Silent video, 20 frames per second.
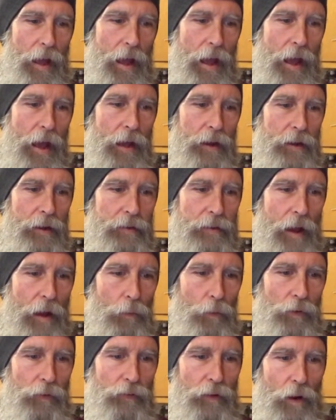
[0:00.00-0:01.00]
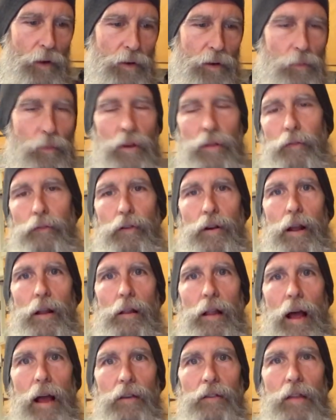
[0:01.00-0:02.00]
And as I was talking with a
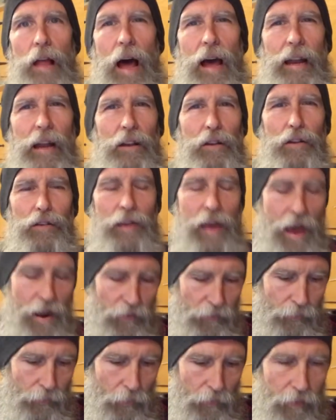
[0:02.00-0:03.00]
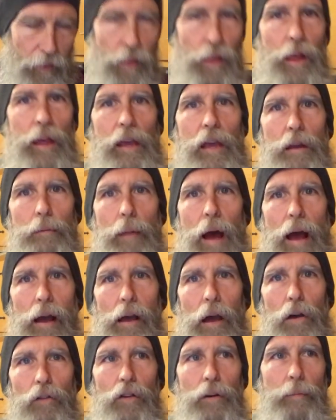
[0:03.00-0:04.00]
friend last night, I just kind of started thinking
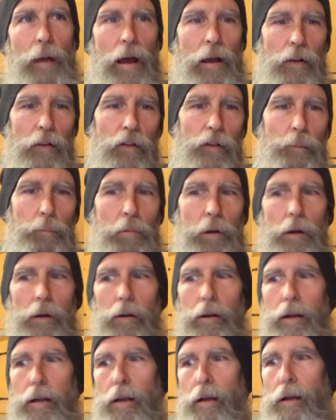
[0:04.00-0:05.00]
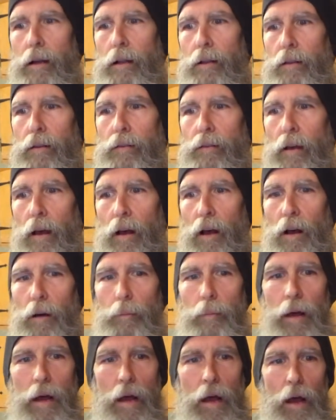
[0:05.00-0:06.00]
back over my experience,
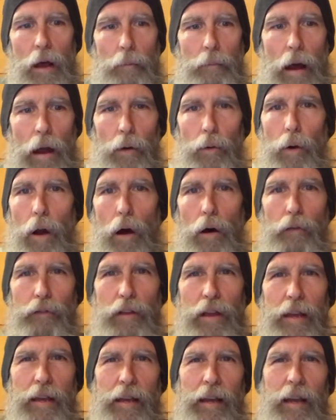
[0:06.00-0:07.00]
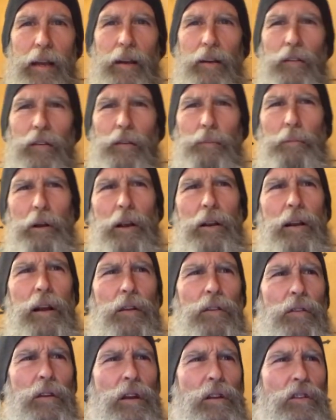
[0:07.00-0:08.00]
my raw vegan
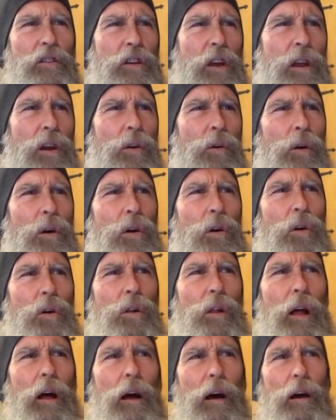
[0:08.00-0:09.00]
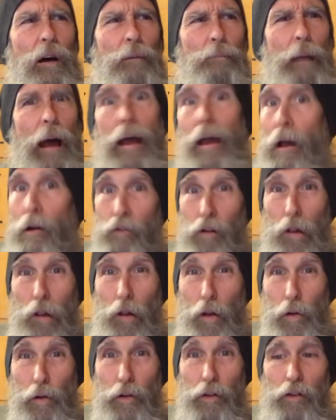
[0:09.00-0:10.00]
experience in general, my
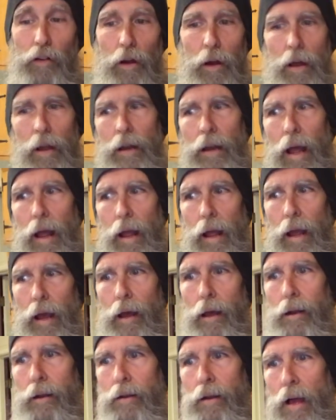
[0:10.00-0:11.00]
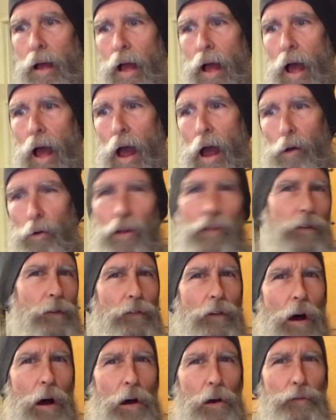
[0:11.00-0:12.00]
evolution, and how it's
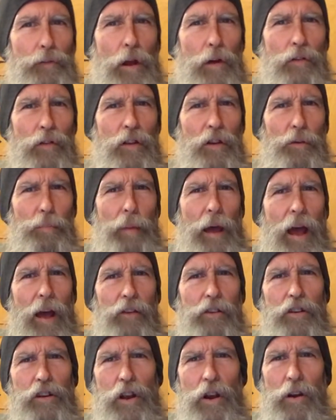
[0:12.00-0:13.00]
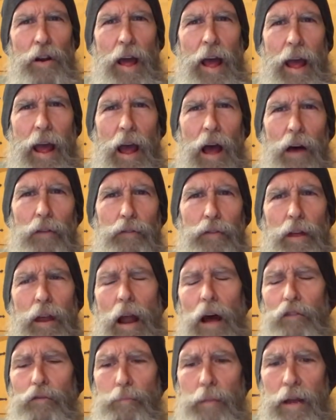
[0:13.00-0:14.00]
evolved over this past year and a half that
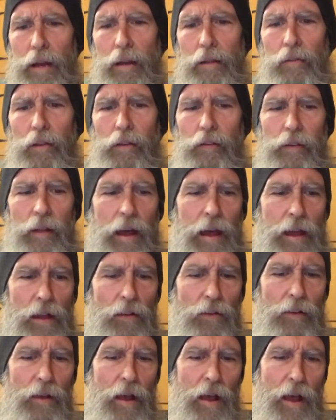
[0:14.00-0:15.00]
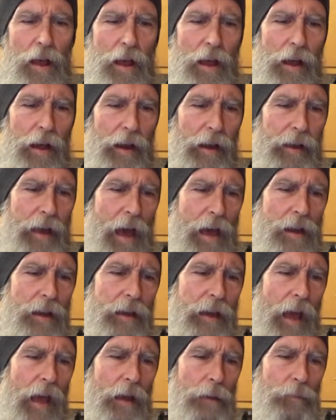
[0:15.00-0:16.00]
I've been in the States. And I kind
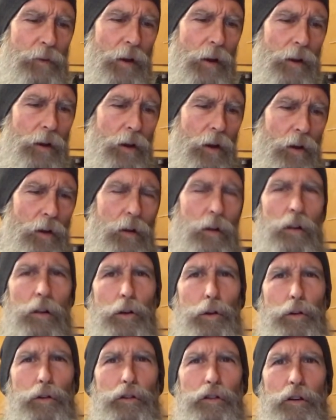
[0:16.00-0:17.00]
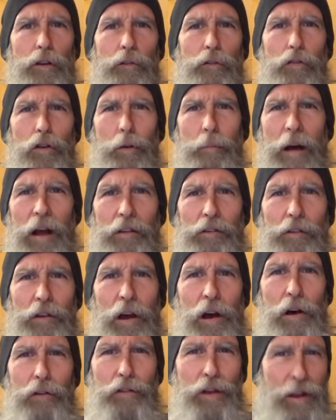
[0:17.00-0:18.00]
of came to a conclusion for
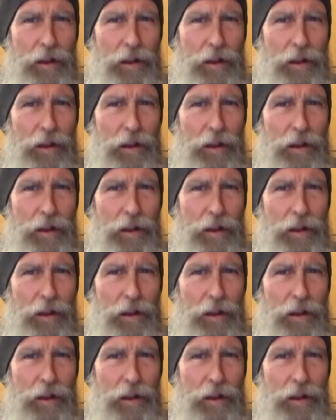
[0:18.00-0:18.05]
myself.